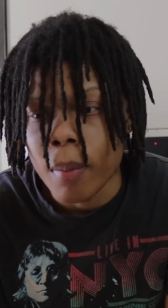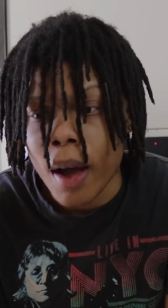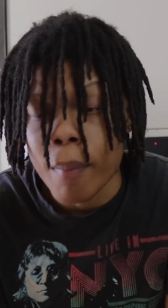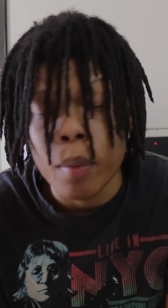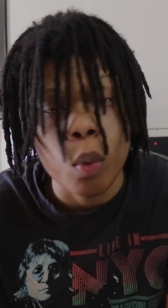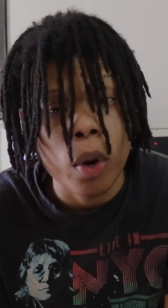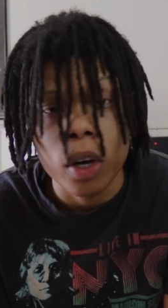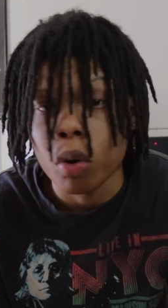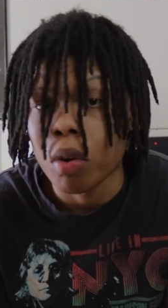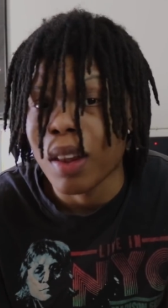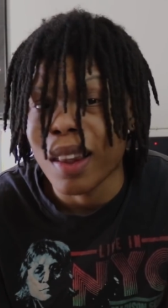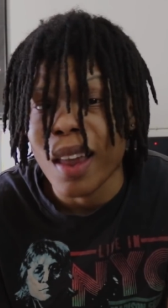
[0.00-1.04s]
I've been working on
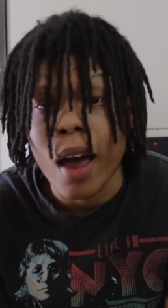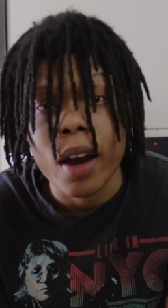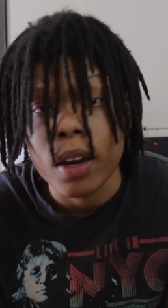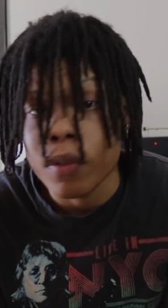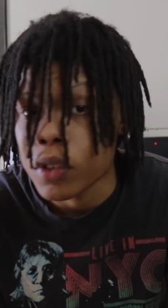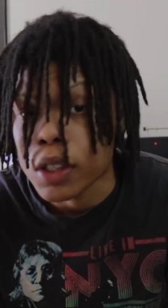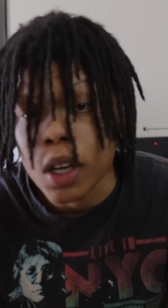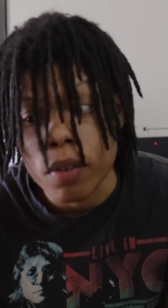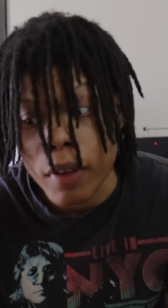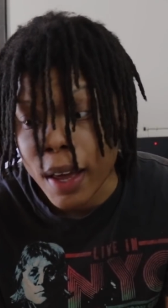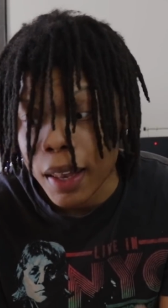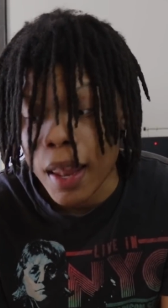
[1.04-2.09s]
a lot of different stuff,
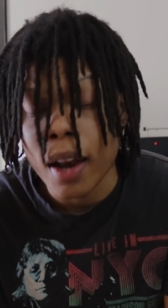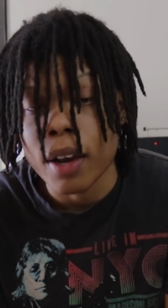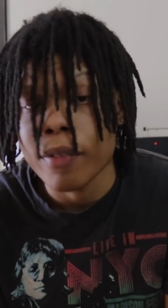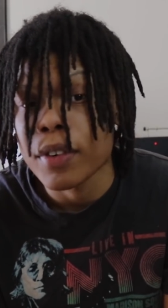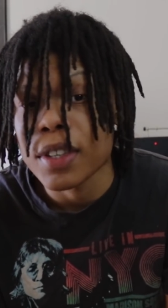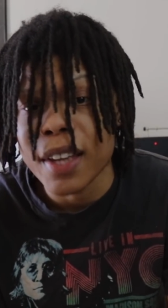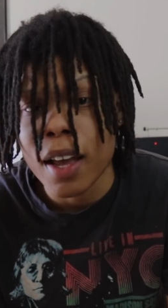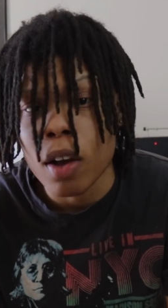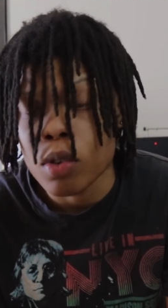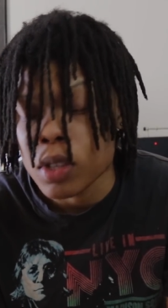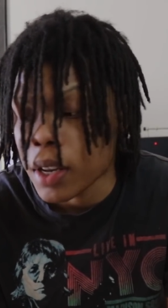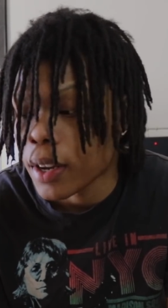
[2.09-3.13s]
like a lot of different
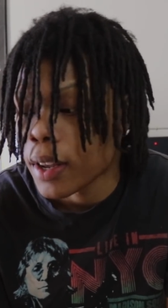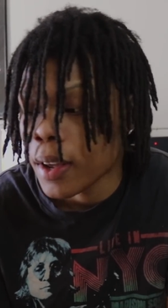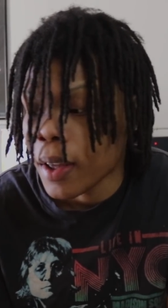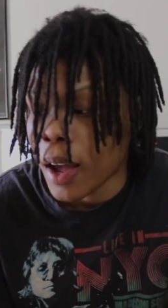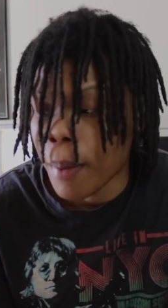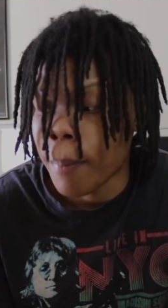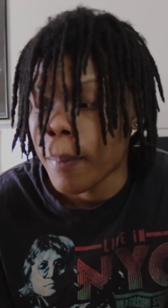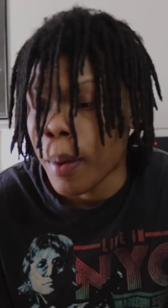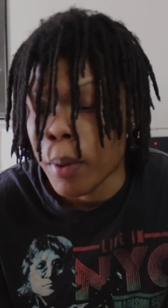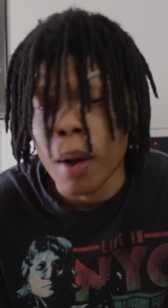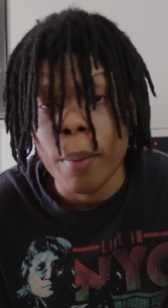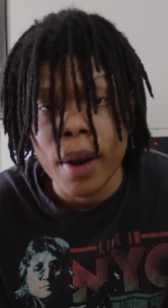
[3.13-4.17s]
sounds that I'm
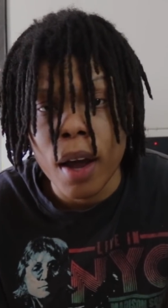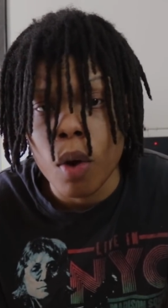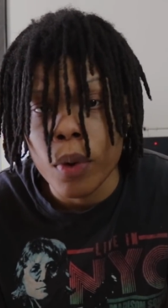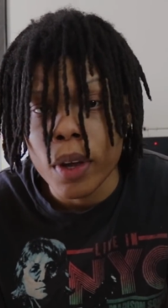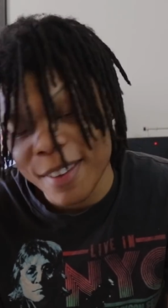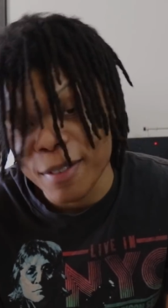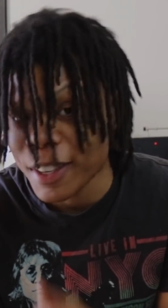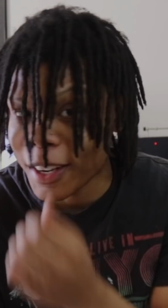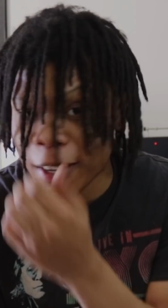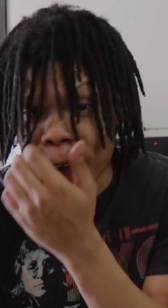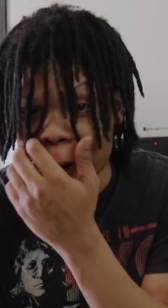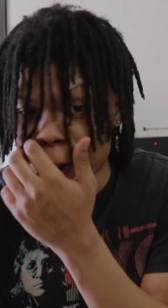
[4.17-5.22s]
coming out with. I'm
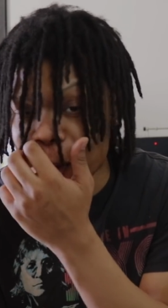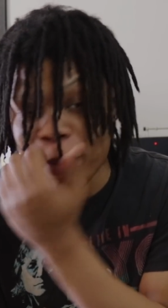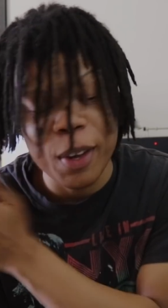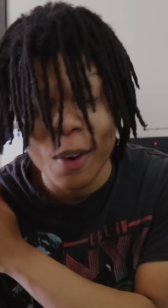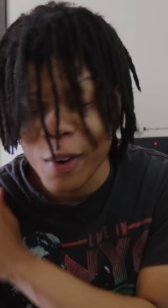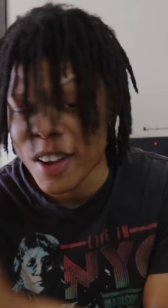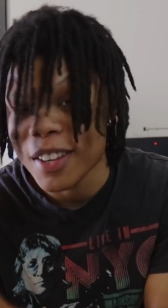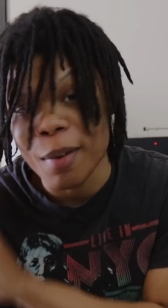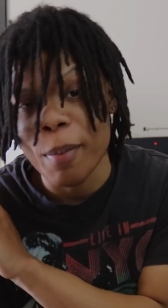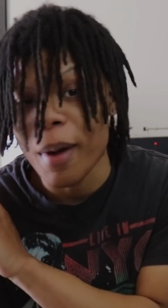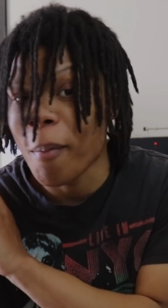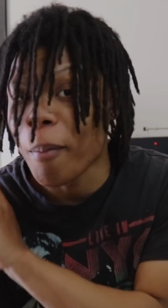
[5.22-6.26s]
telling y'all, it's gonna be crazy.
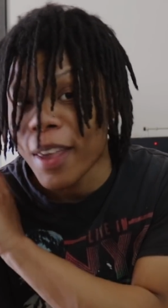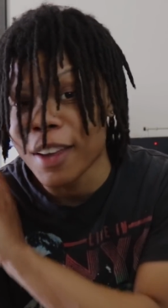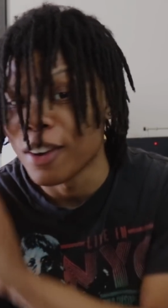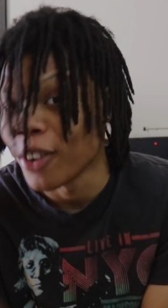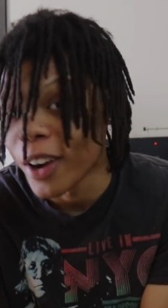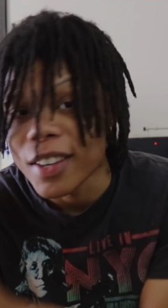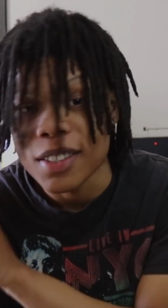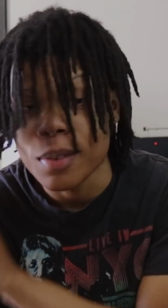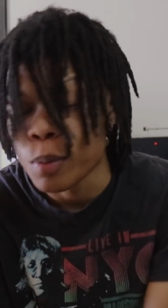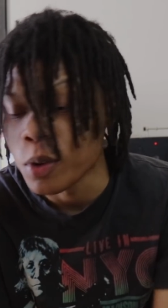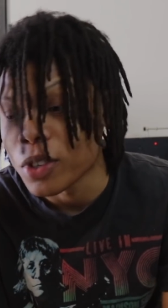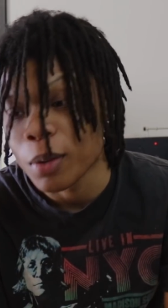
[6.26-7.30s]
I'm making crazy
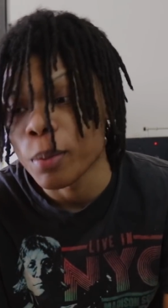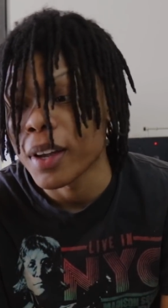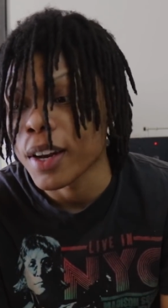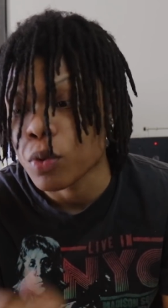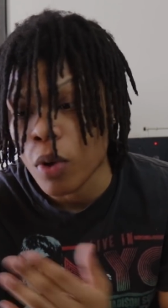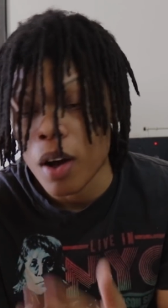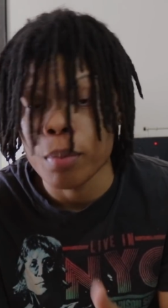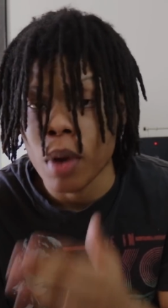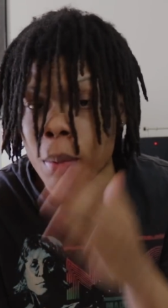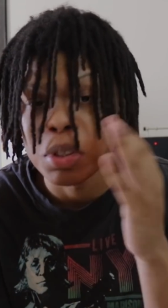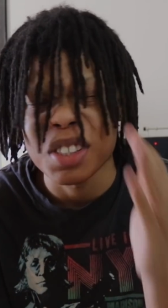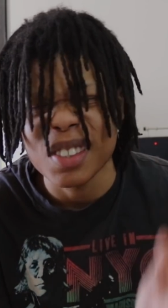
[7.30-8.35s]
music, man. That's why
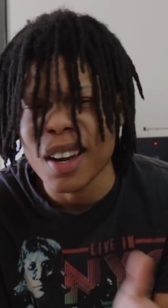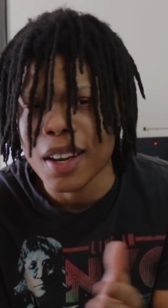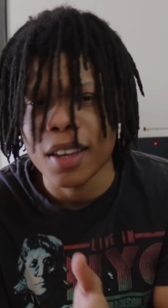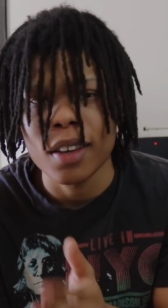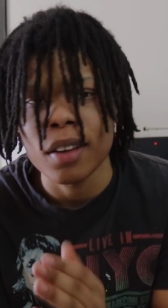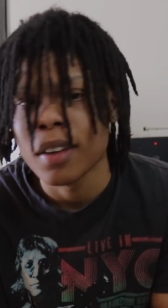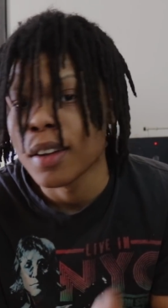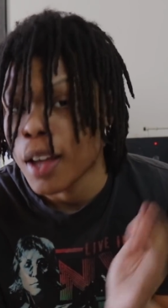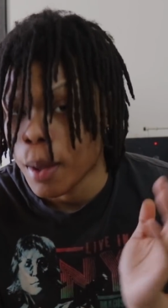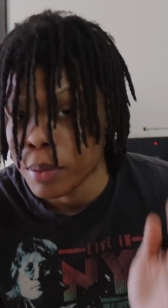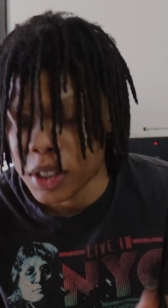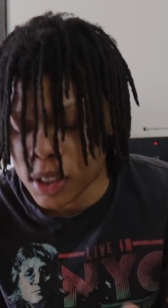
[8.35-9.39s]
I'm studying
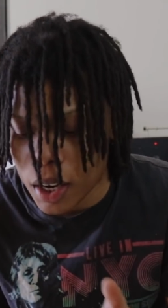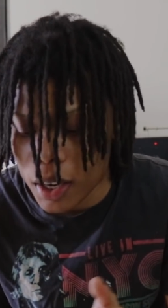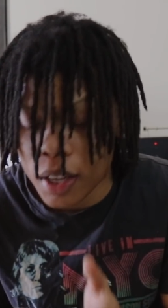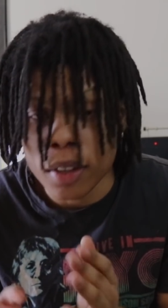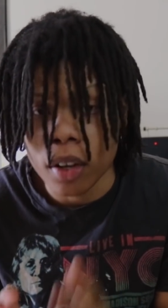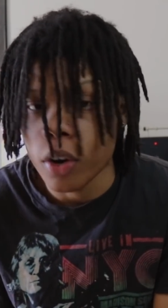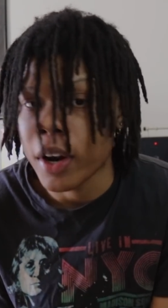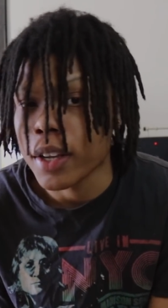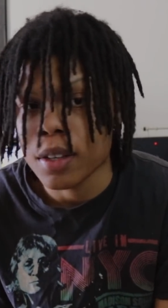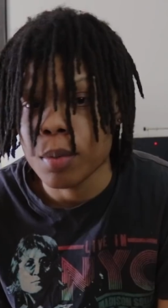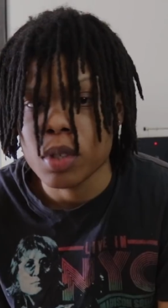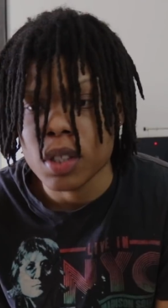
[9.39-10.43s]
the greats.
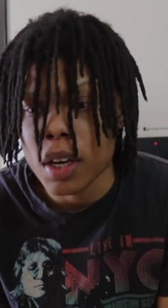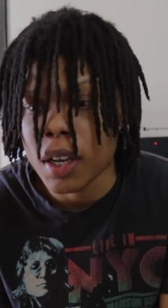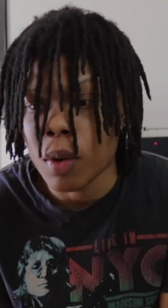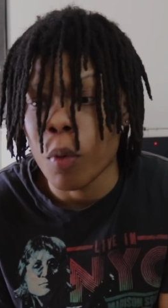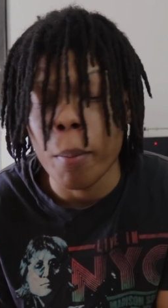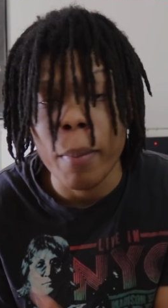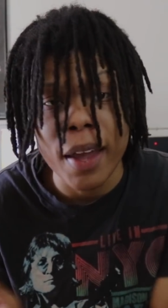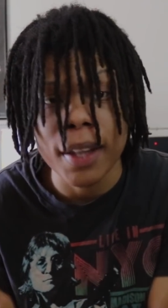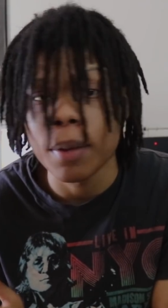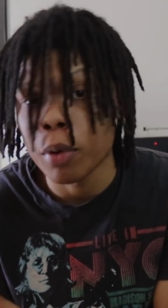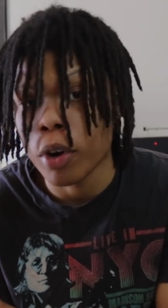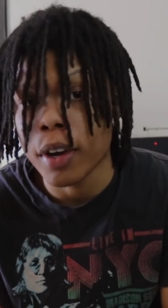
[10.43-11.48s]
I'm studying what made
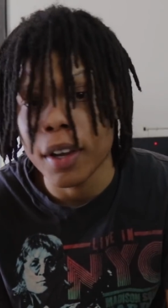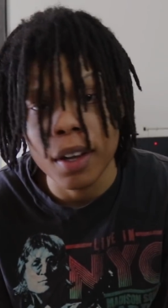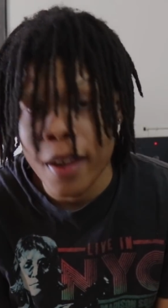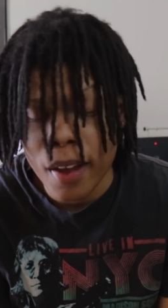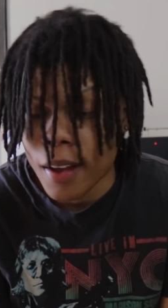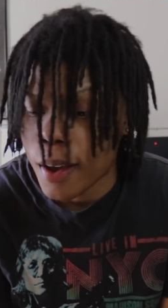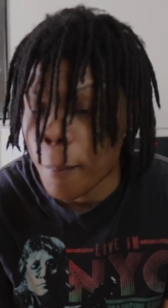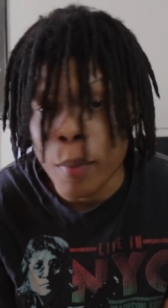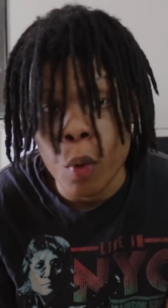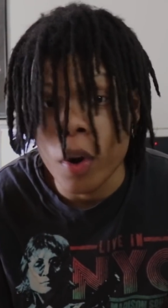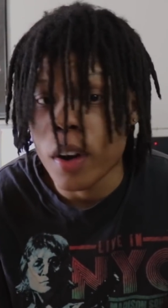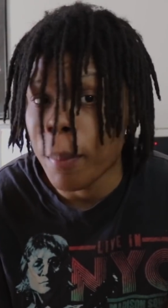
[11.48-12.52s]
them great. I'm gonna be
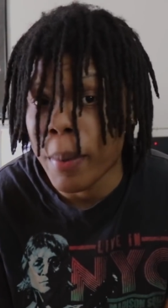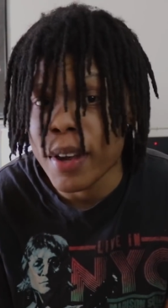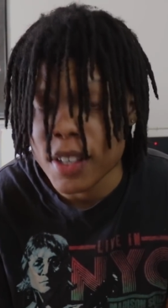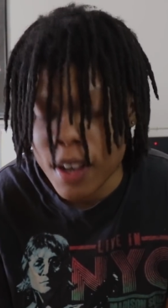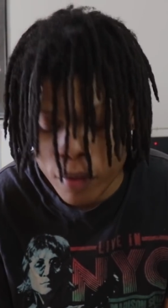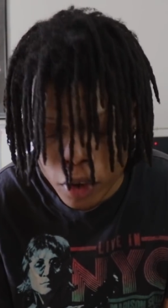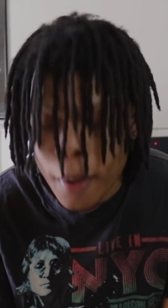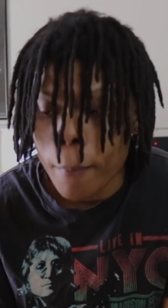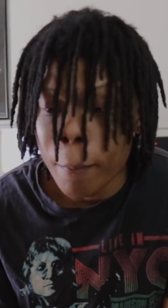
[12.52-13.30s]
one of the best ever.